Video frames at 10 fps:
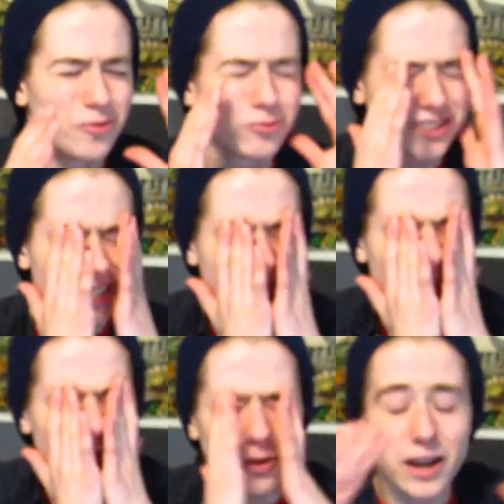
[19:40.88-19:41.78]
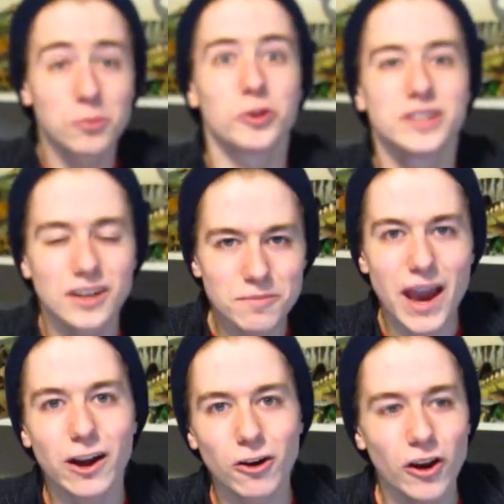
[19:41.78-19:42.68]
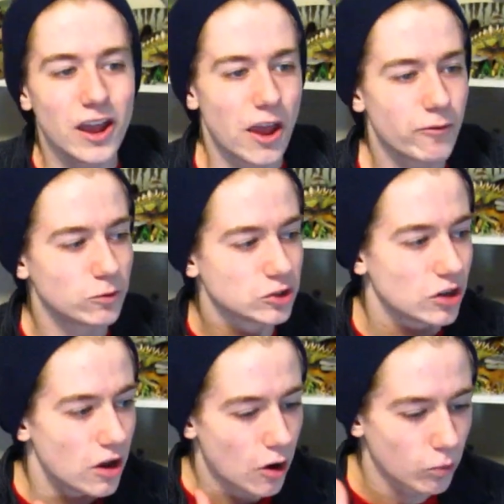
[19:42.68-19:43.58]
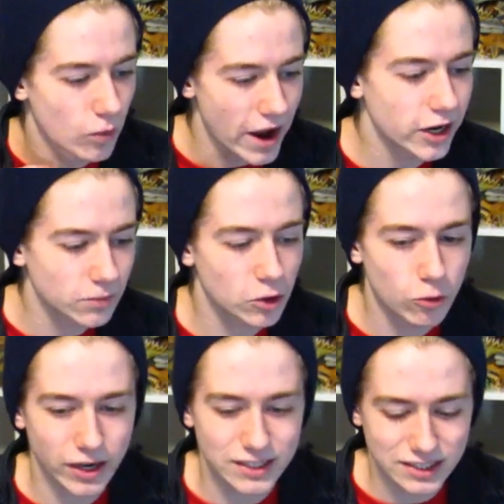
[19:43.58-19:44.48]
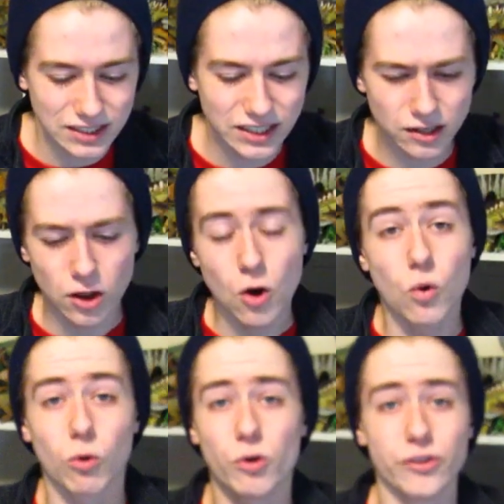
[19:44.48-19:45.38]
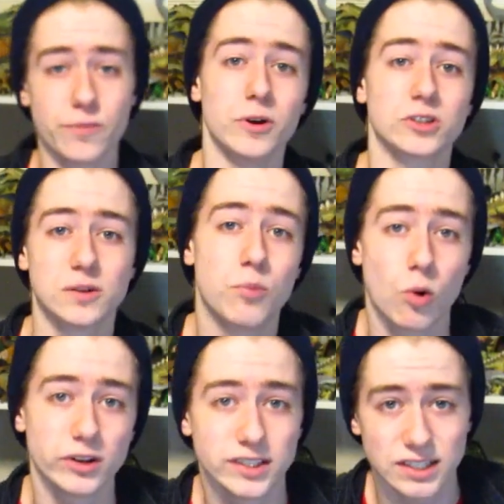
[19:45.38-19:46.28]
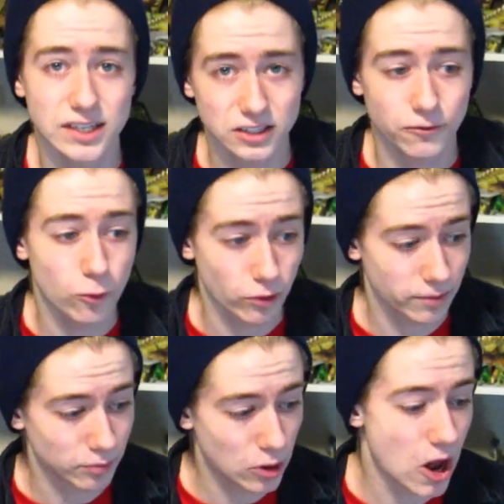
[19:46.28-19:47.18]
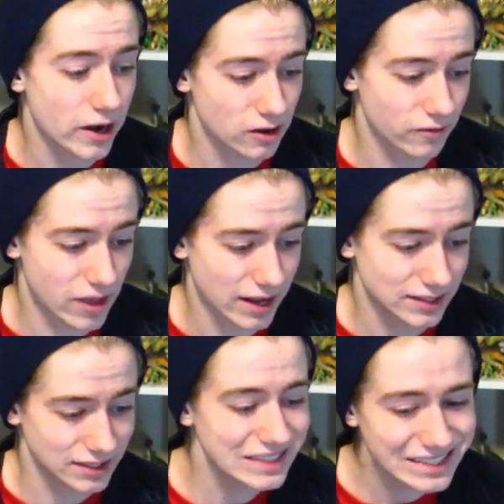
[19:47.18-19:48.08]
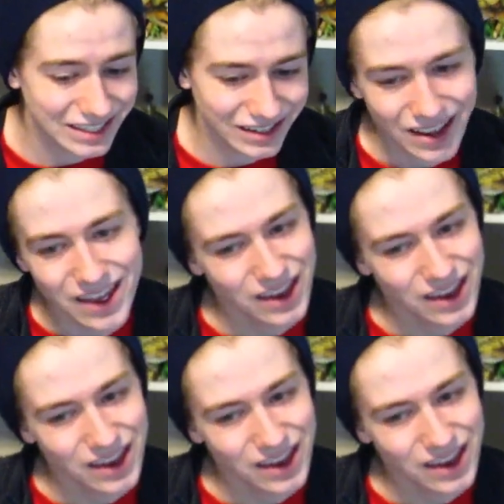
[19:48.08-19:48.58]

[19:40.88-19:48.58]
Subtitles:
was incredible. It didn't matter if it was a random quick scene or one of the most important scenes for the plot of that season.